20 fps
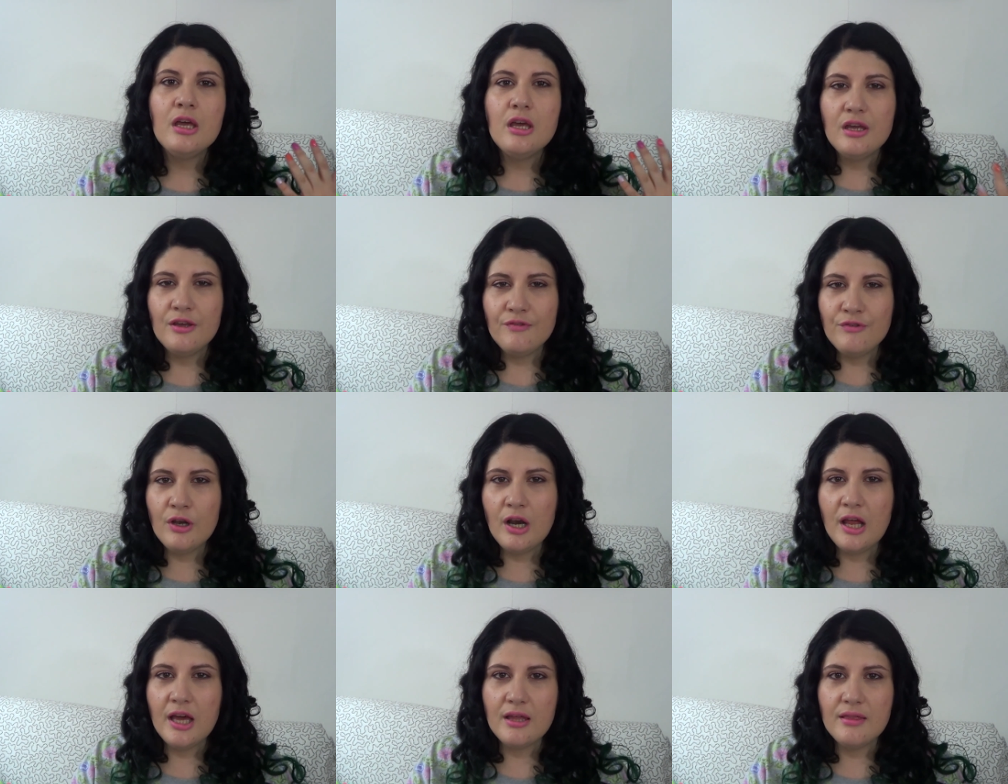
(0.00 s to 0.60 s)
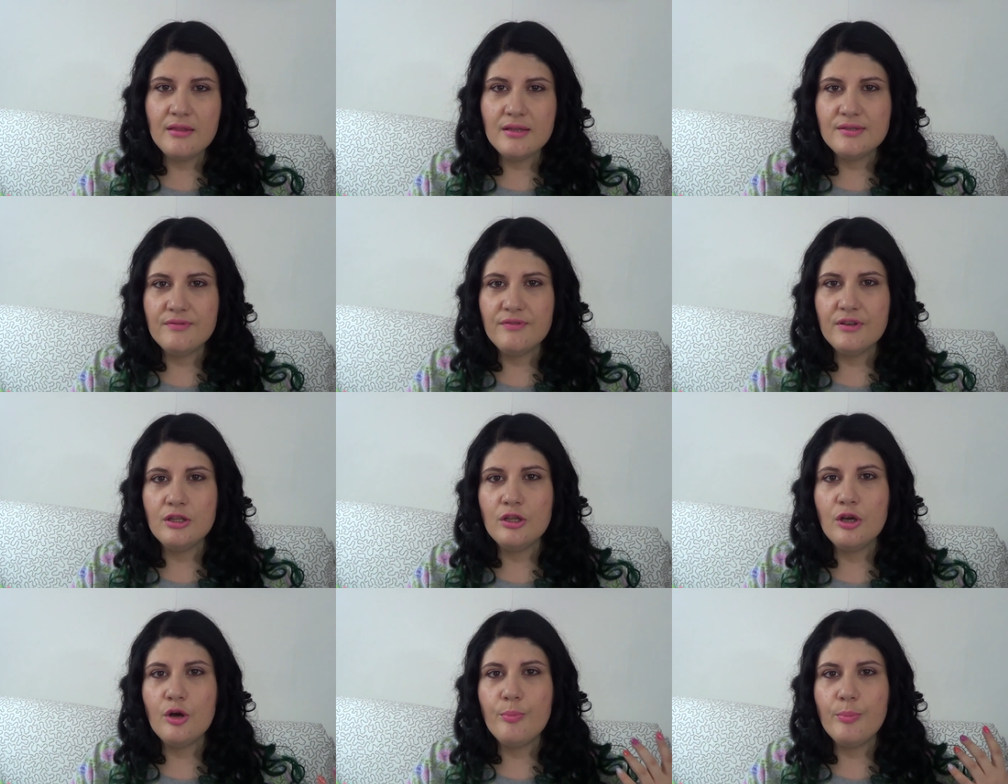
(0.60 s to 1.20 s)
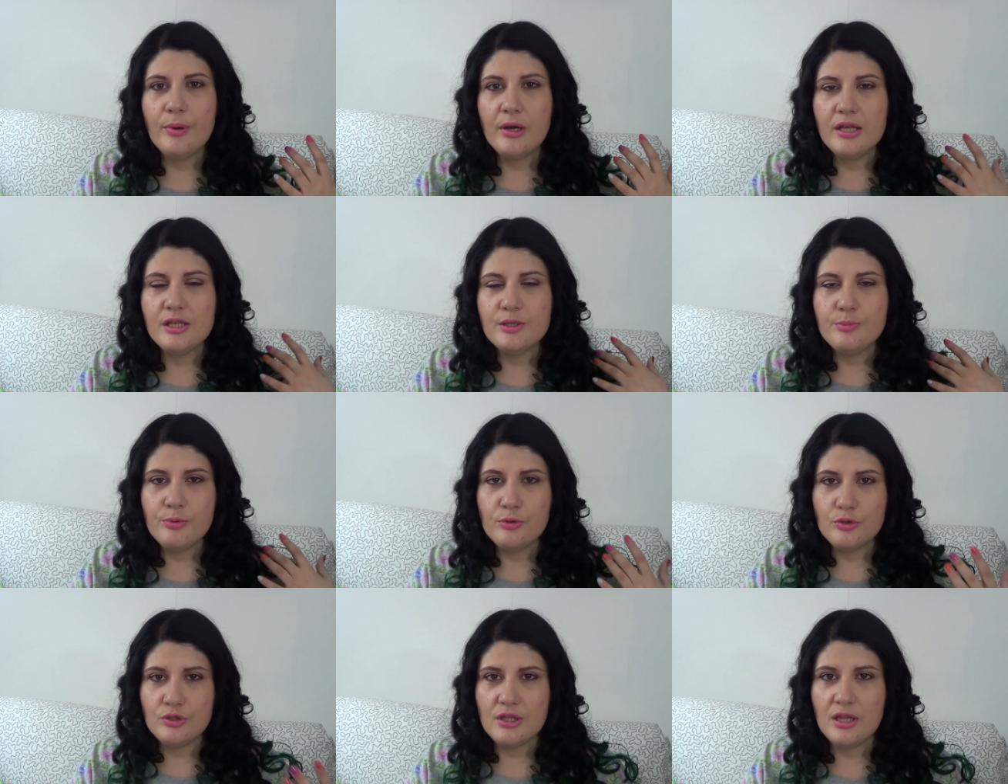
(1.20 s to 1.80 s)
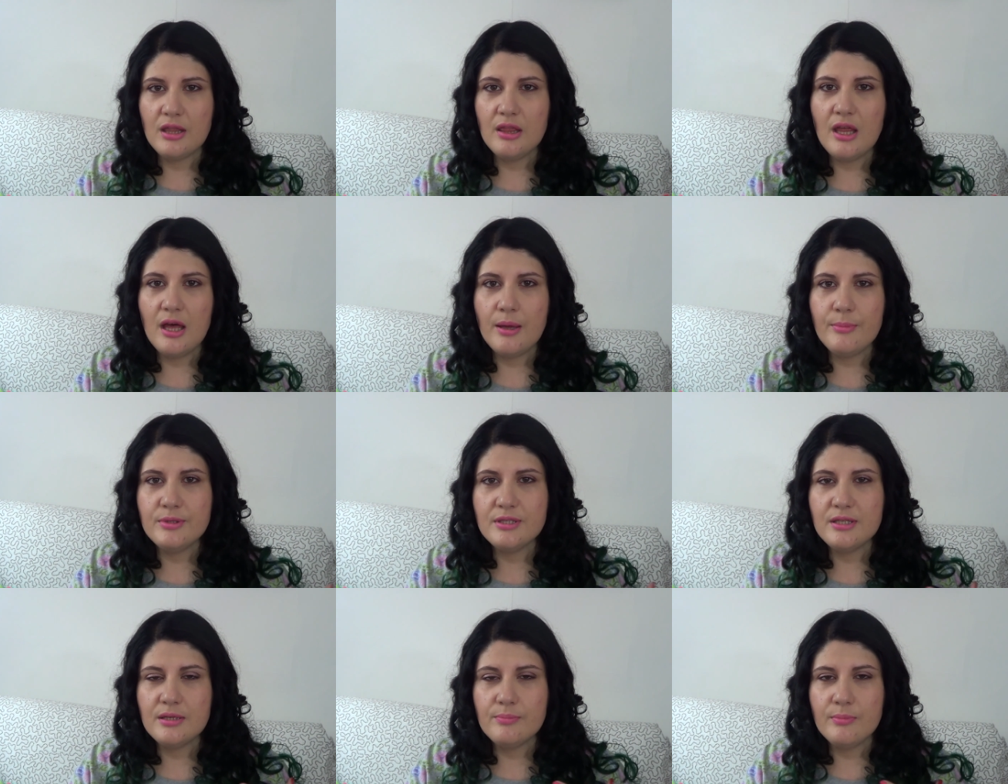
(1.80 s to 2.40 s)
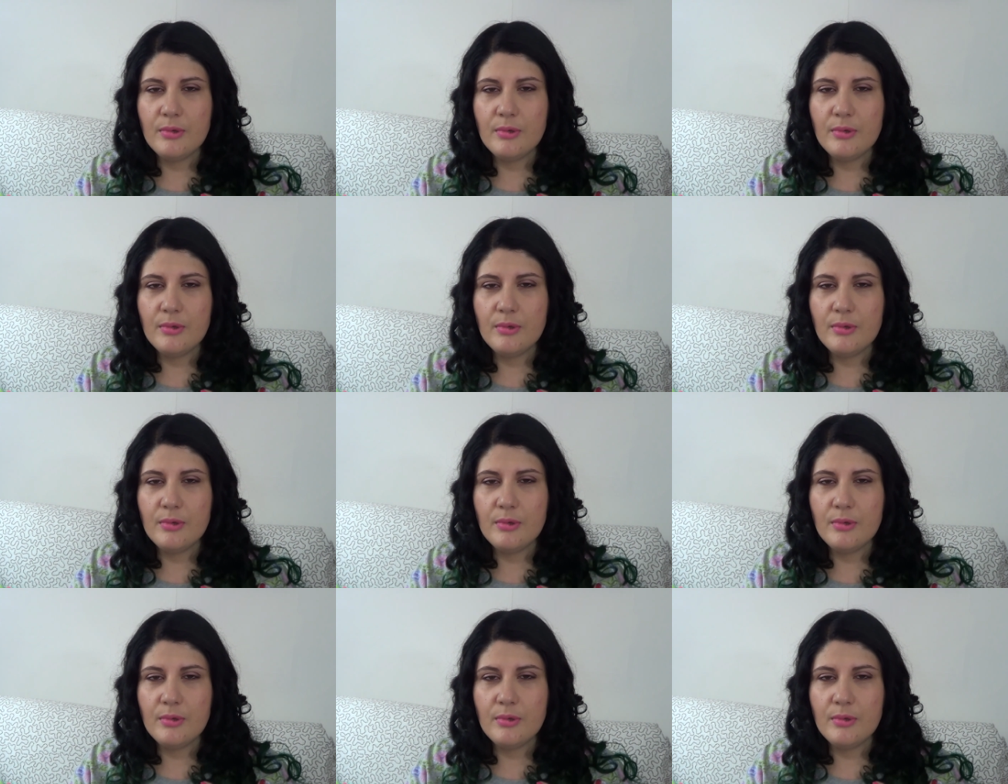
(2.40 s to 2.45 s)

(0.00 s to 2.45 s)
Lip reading: If you like this video, please push the thumbs